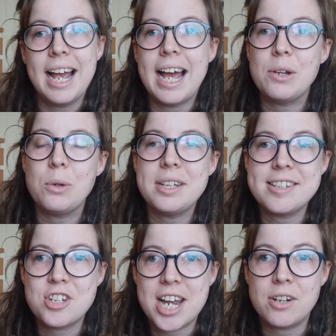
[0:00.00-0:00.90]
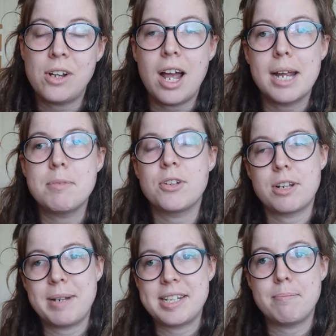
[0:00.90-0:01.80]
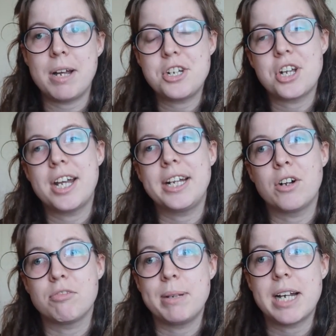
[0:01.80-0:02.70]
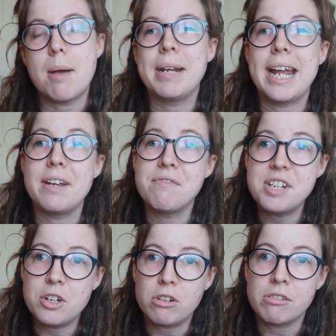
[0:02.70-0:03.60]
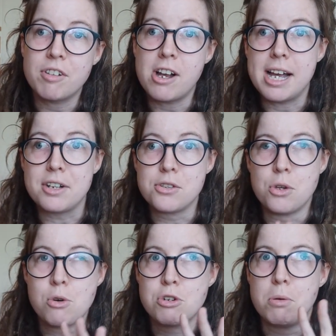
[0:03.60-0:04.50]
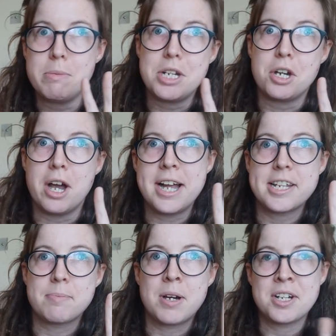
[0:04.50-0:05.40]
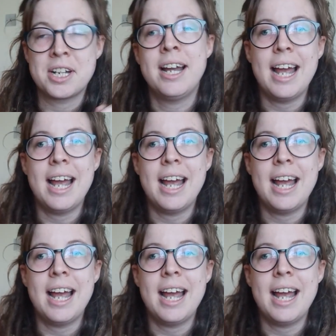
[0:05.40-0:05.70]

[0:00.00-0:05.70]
and on this channel I am documenting my journey of becoming a videographer and social media expert